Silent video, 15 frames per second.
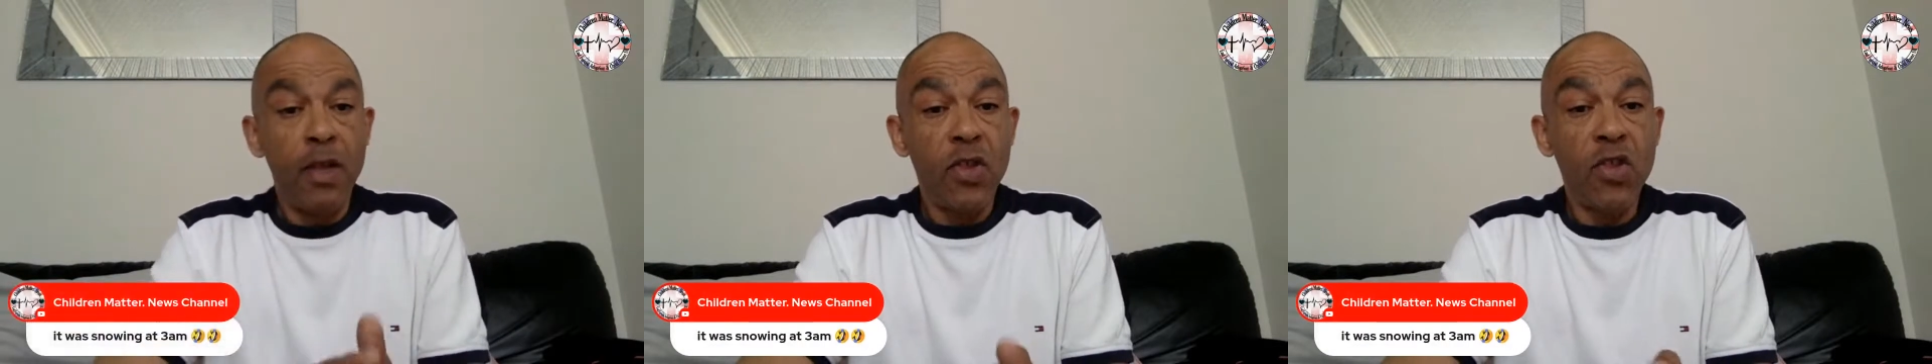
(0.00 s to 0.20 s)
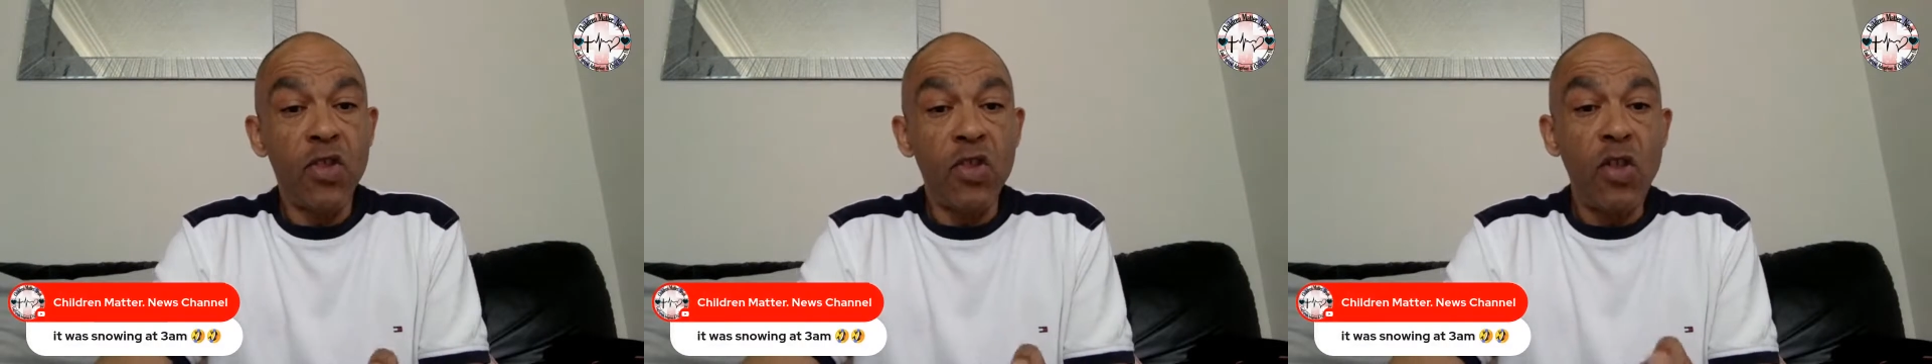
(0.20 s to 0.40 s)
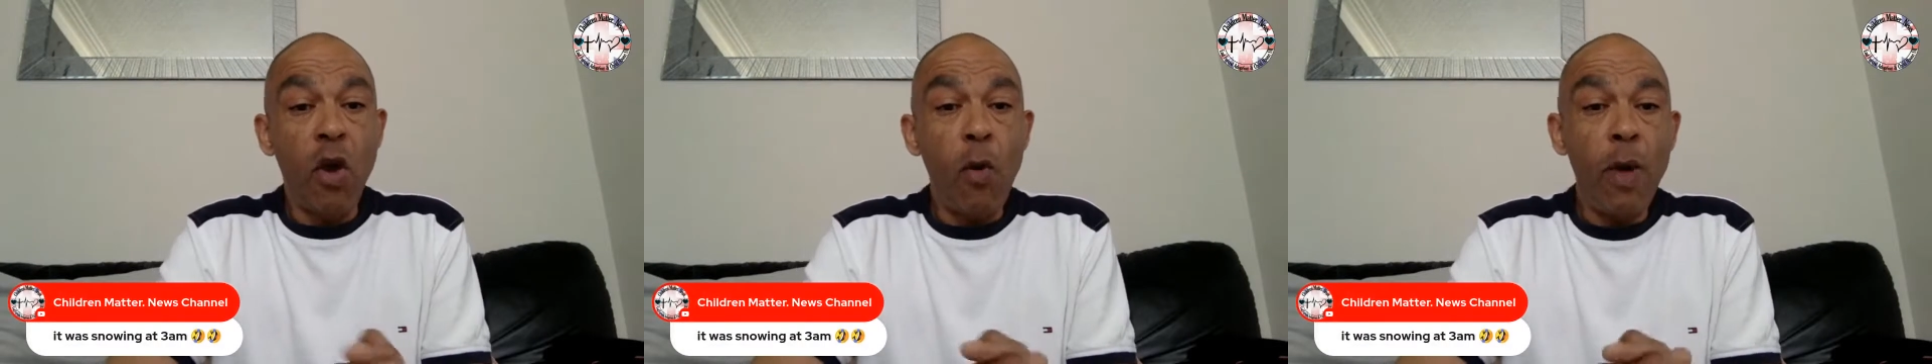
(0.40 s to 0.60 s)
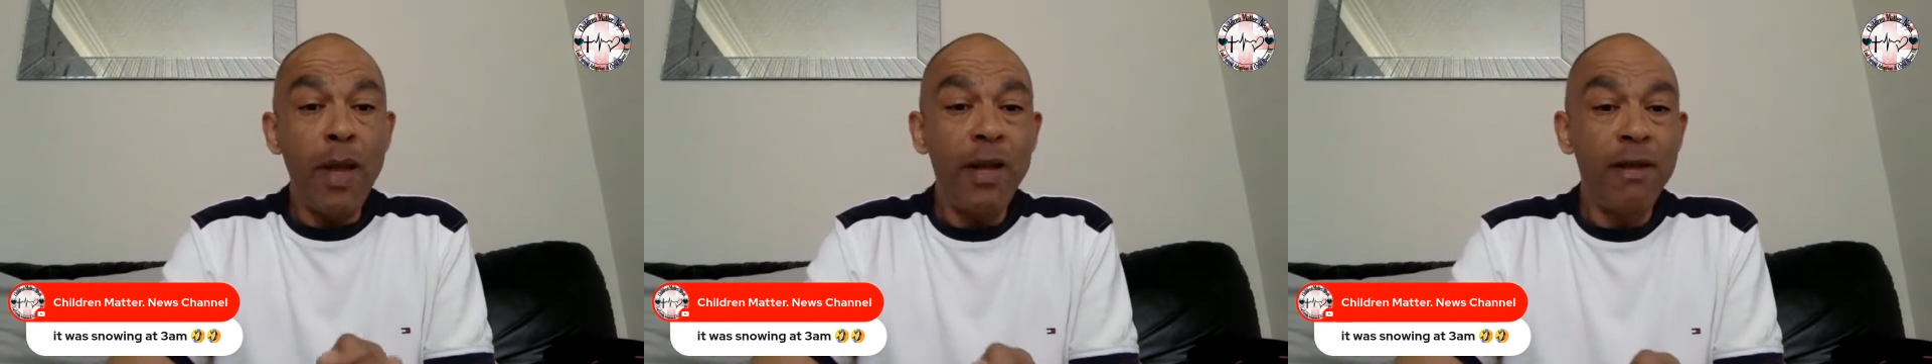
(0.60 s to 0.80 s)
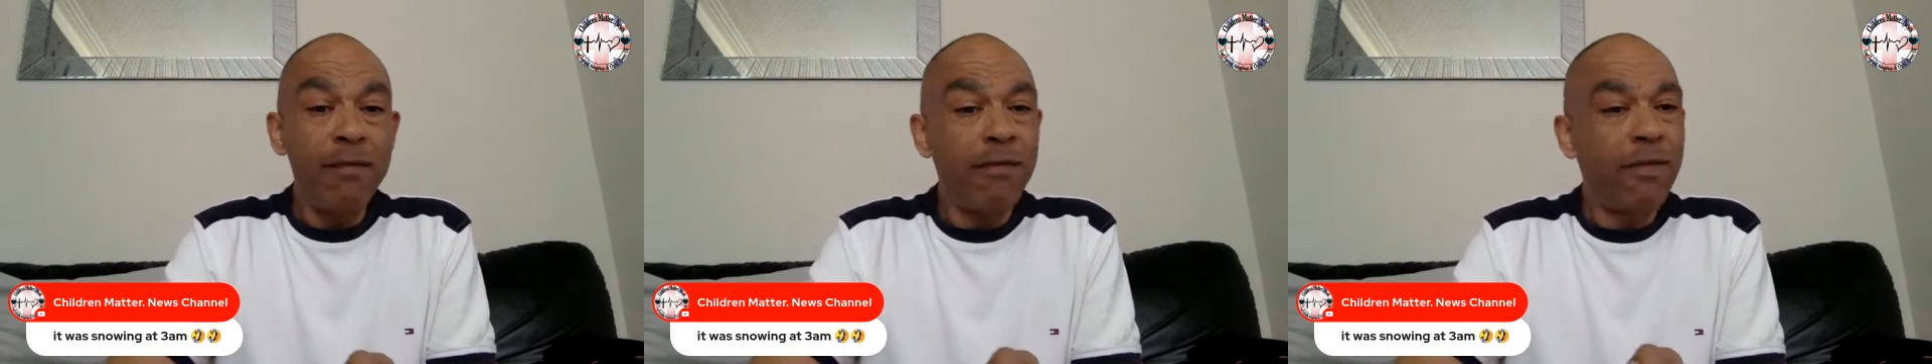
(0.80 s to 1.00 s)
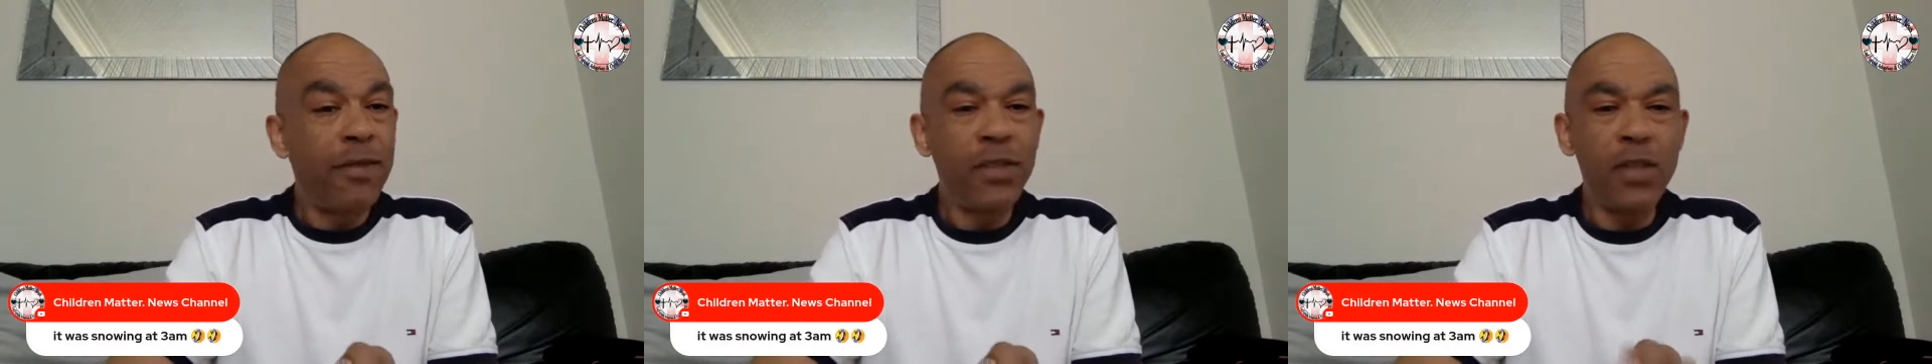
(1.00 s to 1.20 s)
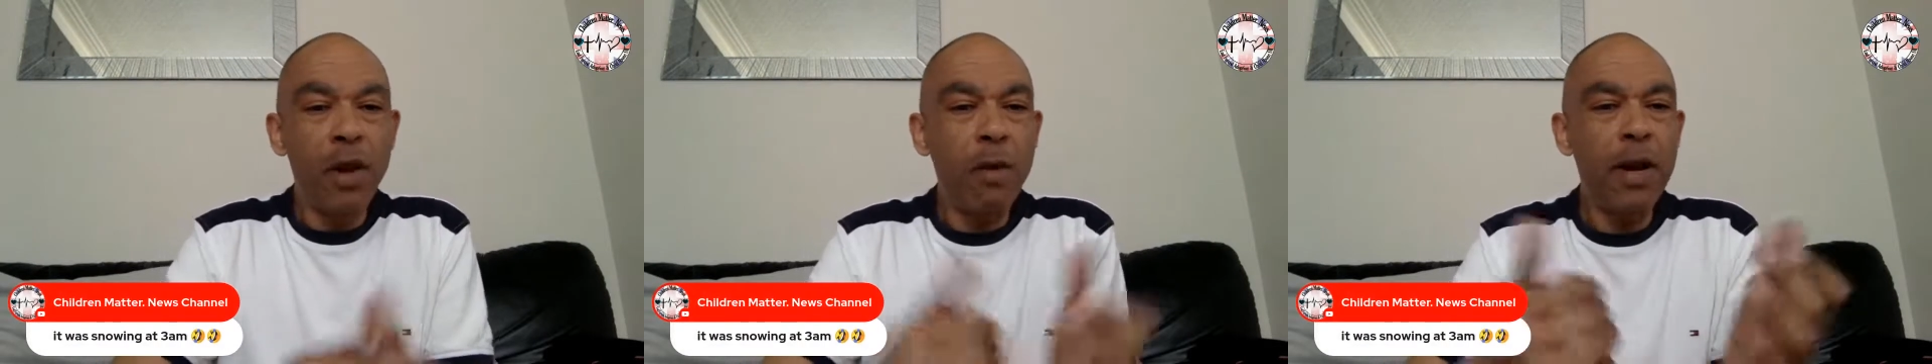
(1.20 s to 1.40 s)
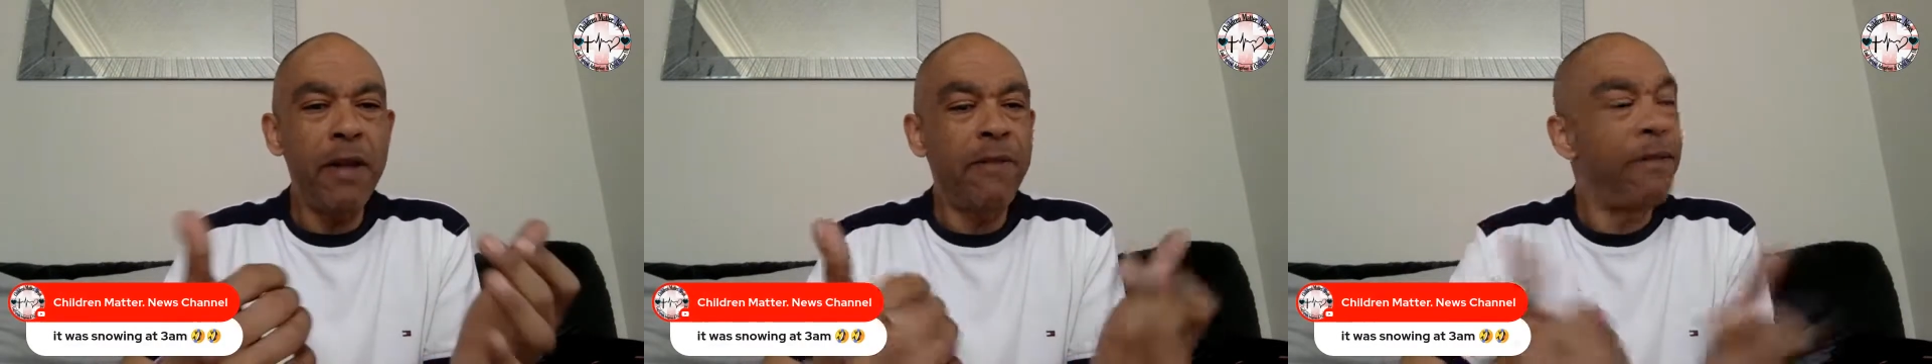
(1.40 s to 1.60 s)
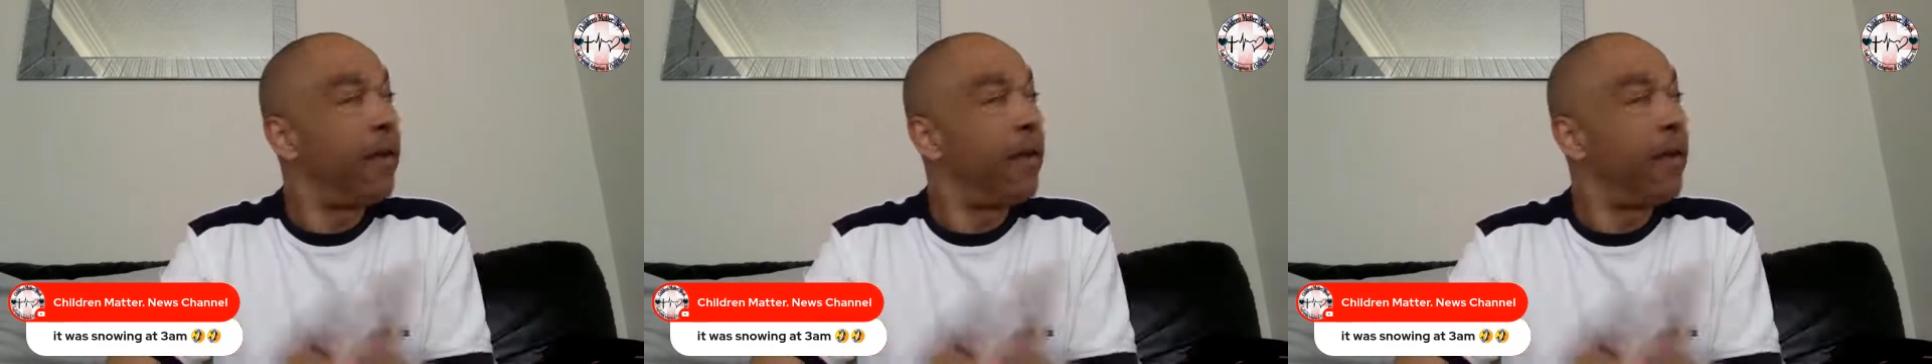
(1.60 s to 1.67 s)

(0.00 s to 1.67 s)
Snowing at